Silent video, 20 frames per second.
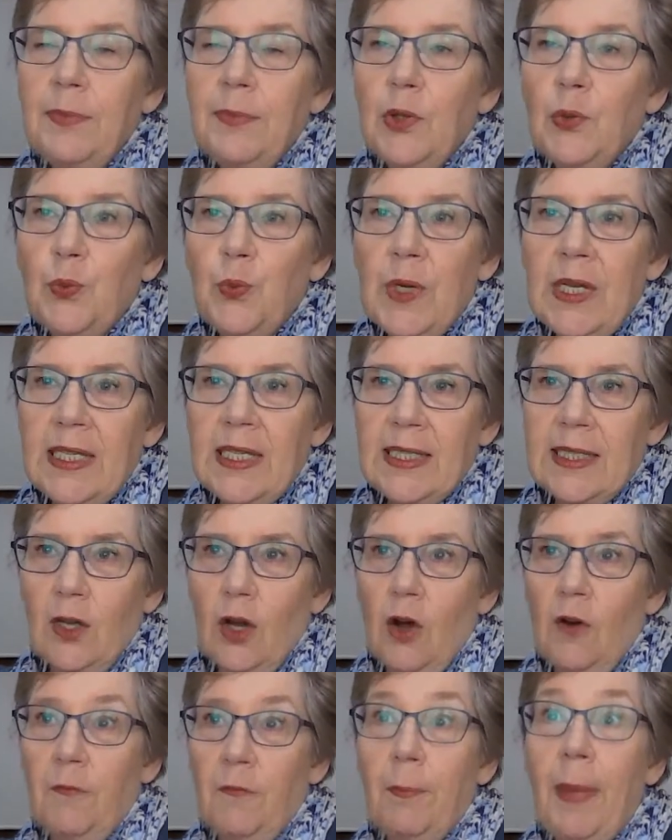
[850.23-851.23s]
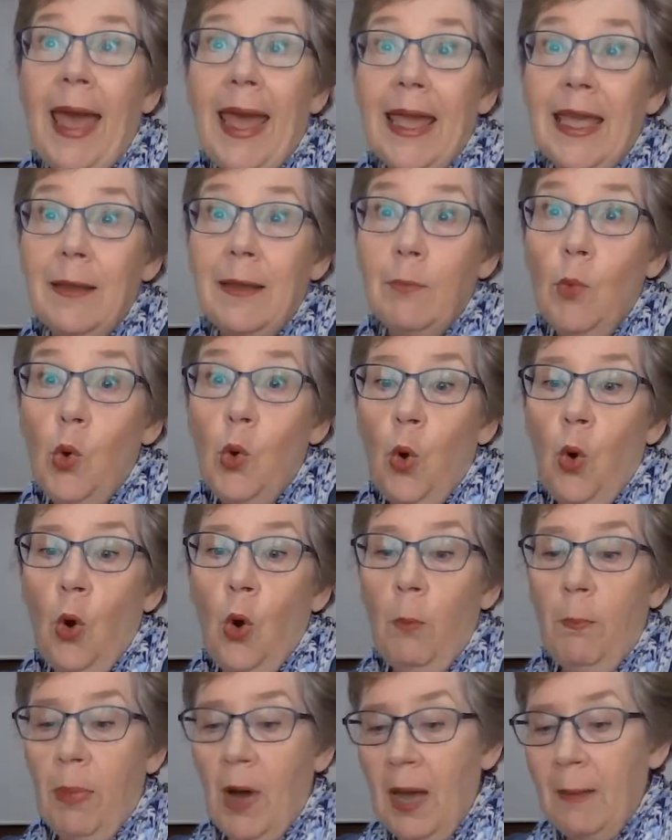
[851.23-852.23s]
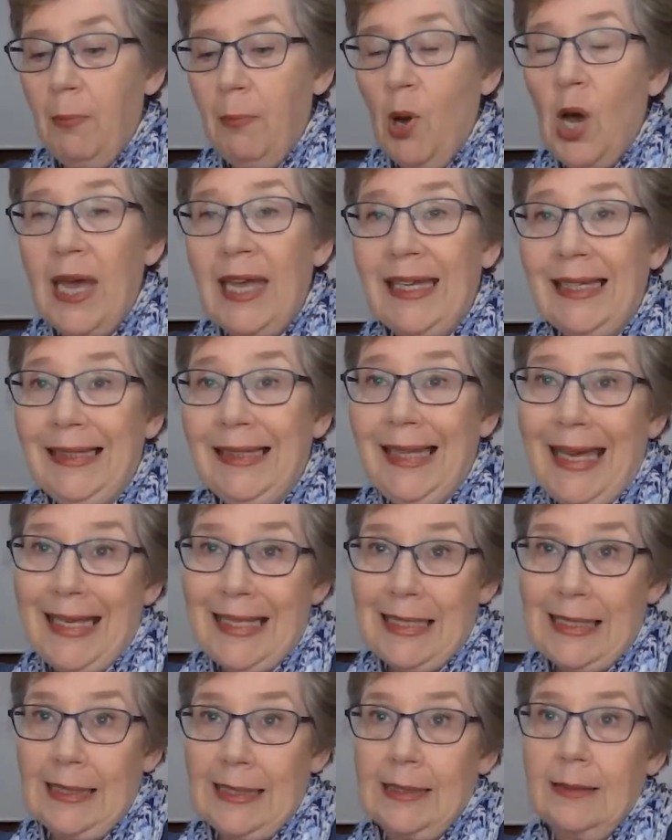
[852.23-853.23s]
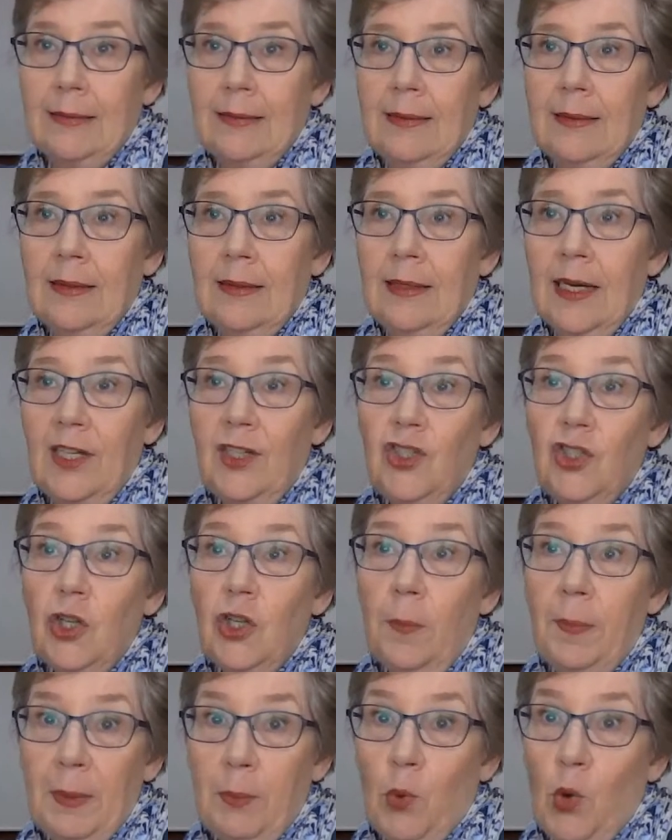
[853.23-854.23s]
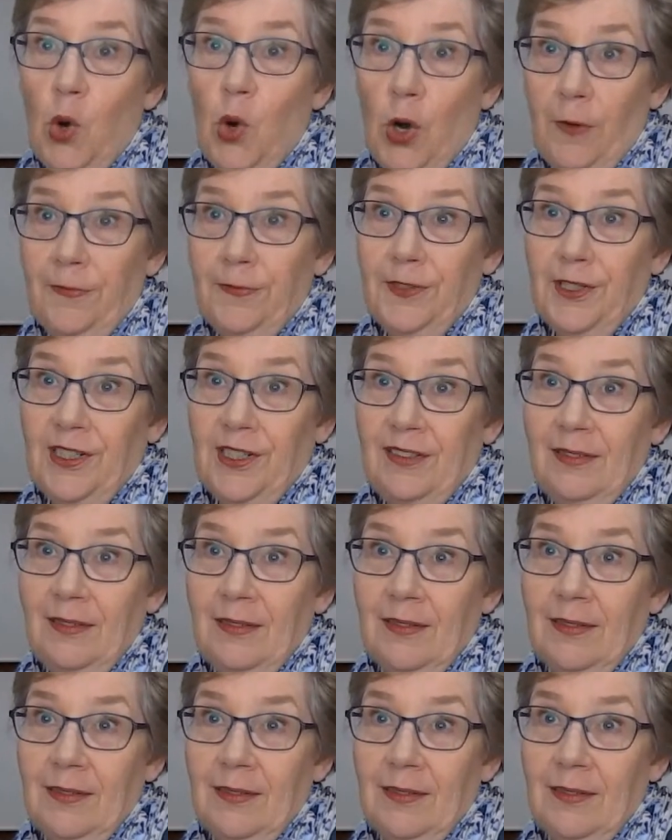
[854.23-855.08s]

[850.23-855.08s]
risk of paying more by buying less and shopping more often.